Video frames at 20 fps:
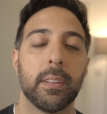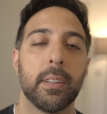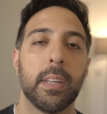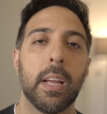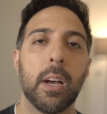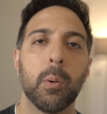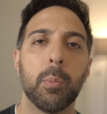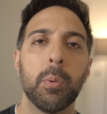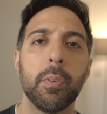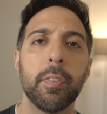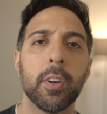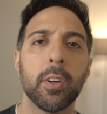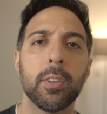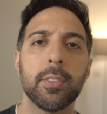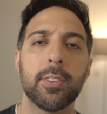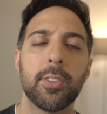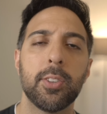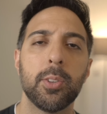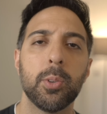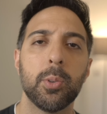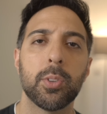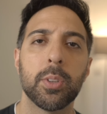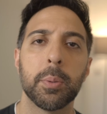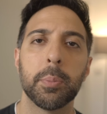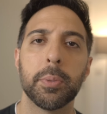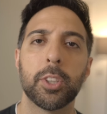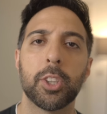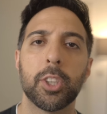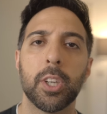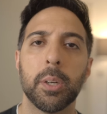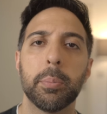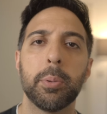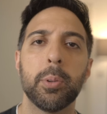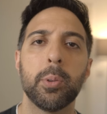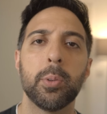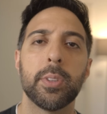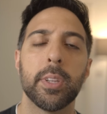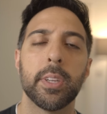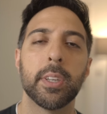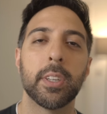Now, moving on to some of the
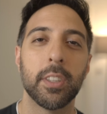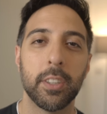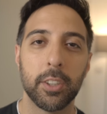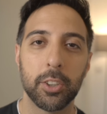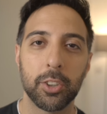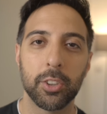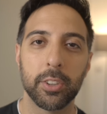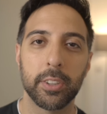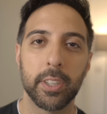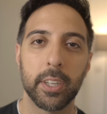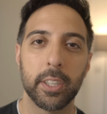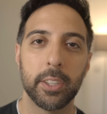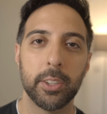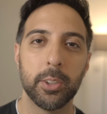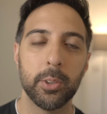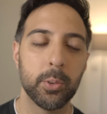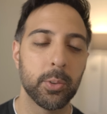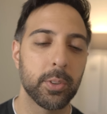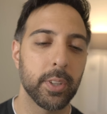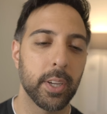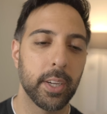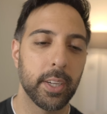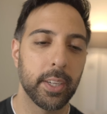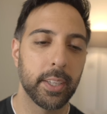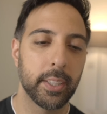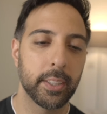shampoos and conditioners that I